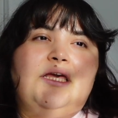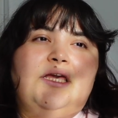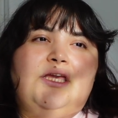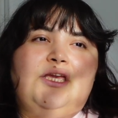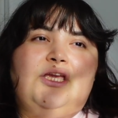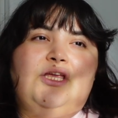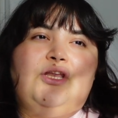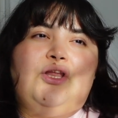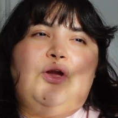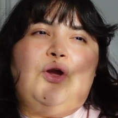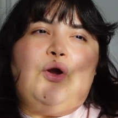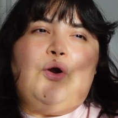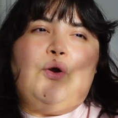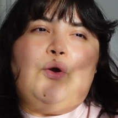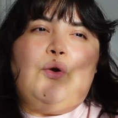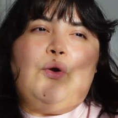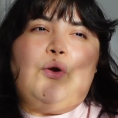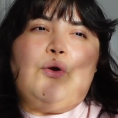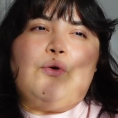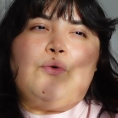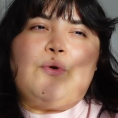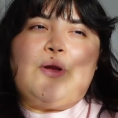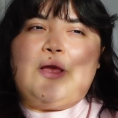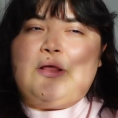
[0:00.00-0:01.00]
you know,
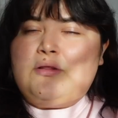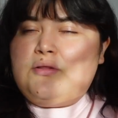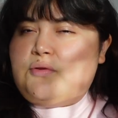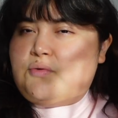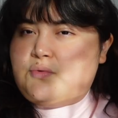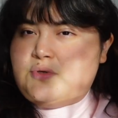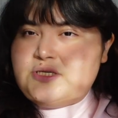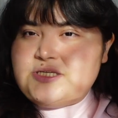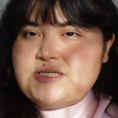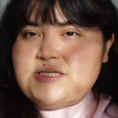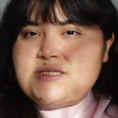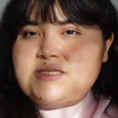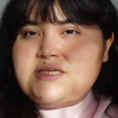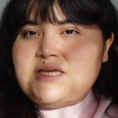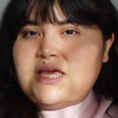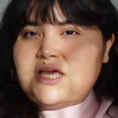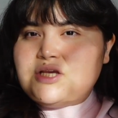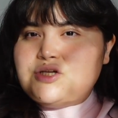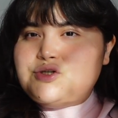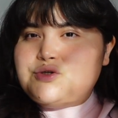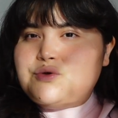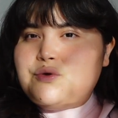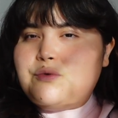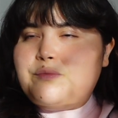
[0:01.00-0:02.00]
around Luis's
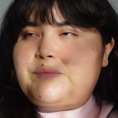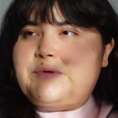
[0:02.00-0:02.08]
schedule,